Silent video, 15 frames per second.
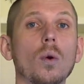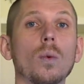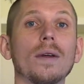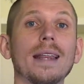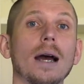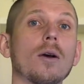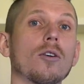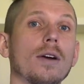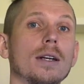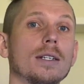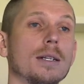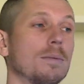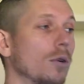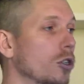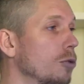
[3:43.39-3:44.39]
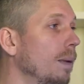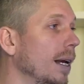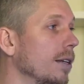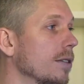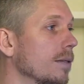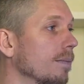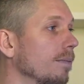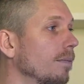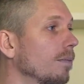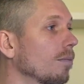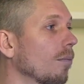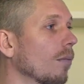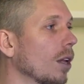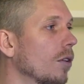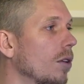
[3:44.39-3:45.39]
without creating more space.
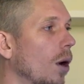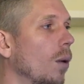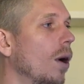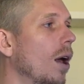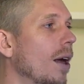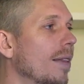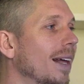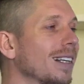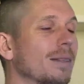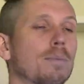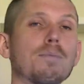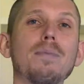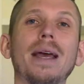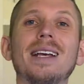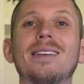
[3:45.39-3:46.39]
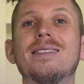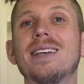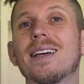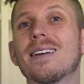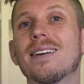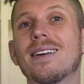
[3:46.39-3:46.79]
So that's basic